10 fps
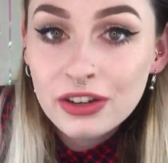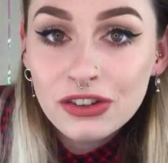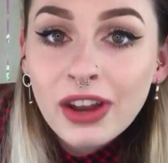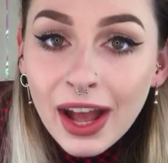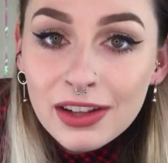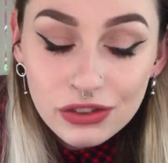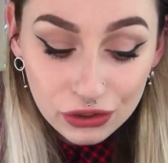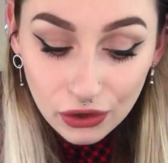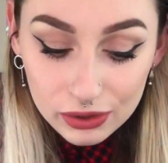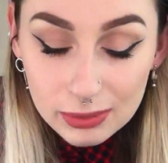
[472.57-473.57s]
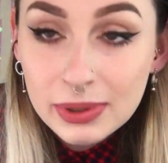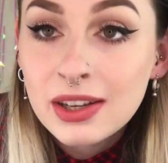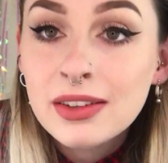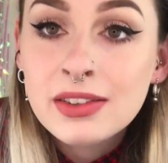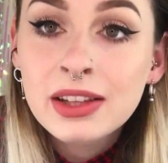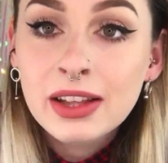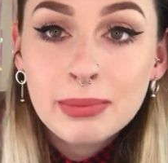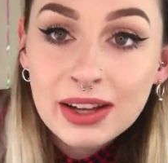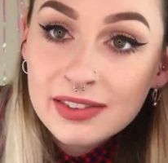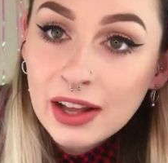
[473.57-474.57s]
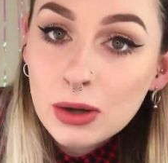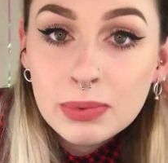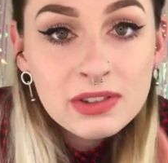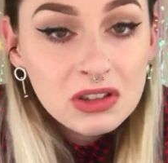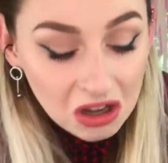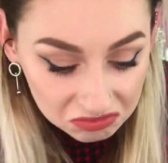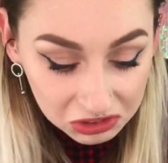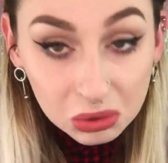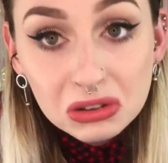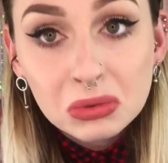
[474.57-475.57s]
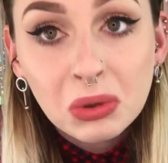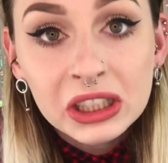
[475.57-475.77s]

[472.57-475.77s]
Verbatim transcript: on a chair to show you because clearly my setup is not YouTube